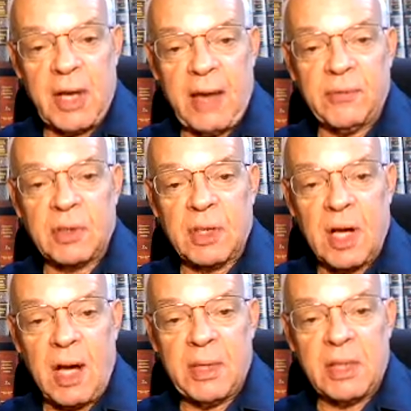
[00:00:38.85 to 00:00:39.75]
have in
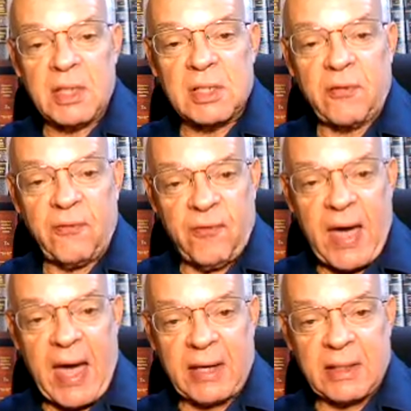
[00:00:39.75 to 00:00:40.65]
common is the
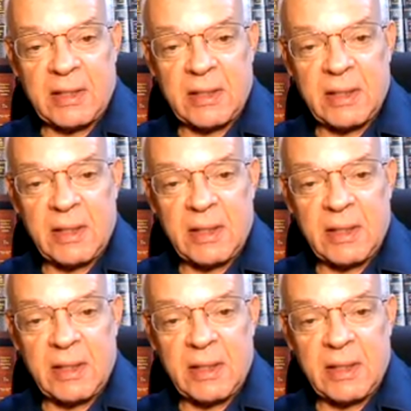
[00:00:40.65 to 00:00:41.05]
fact